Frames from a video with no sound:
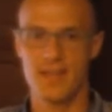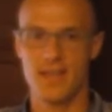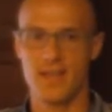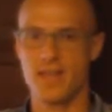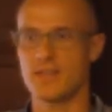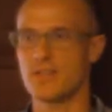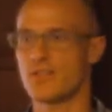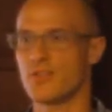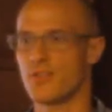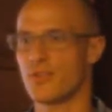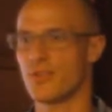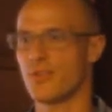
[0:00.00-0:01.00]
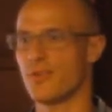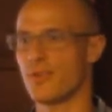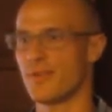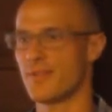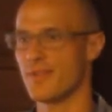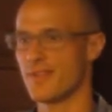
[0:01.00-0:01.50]
and to,
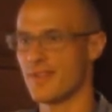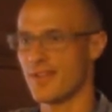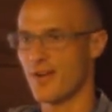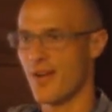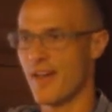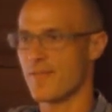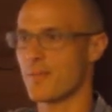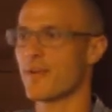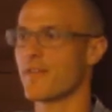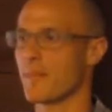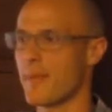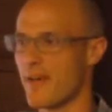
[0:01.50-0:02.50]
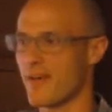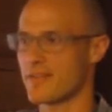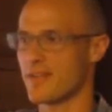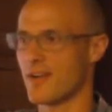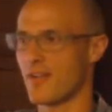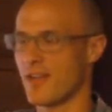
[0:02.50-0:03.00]
you know, have perfect balance
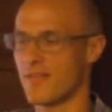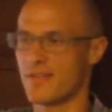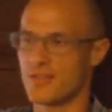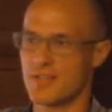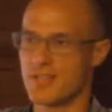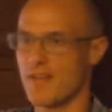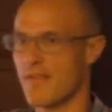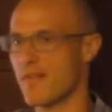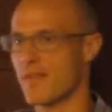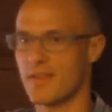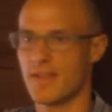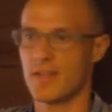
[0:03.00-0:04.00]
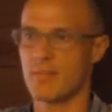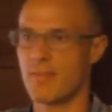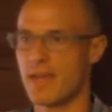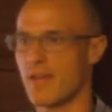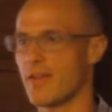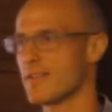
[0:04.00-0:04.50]
in our life and just have everything in
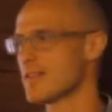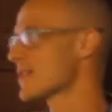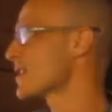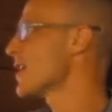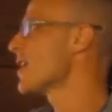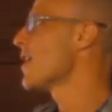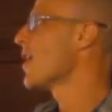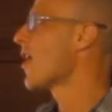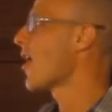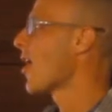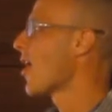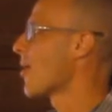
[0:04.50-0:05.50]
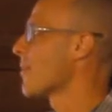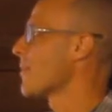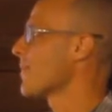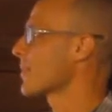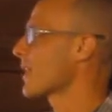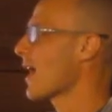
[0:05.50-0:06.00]
balance.
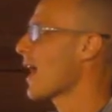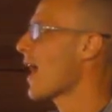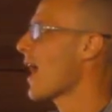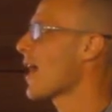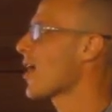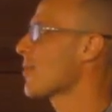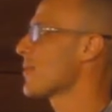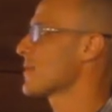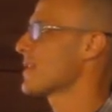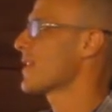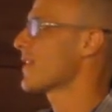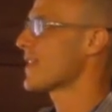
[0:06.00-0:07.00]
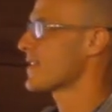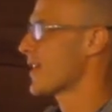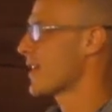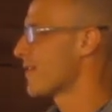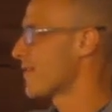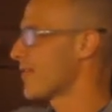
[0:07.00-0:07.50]
I almost think that's like
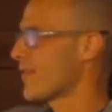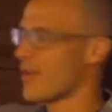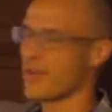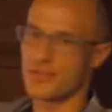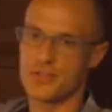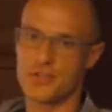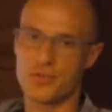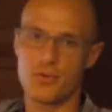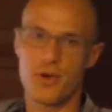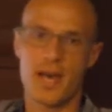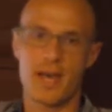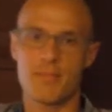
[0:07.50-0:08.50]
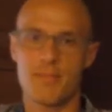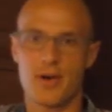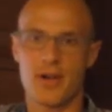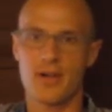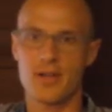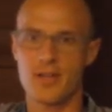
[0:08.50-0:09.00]
a false, too high
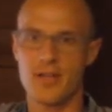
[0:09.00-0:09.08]
bar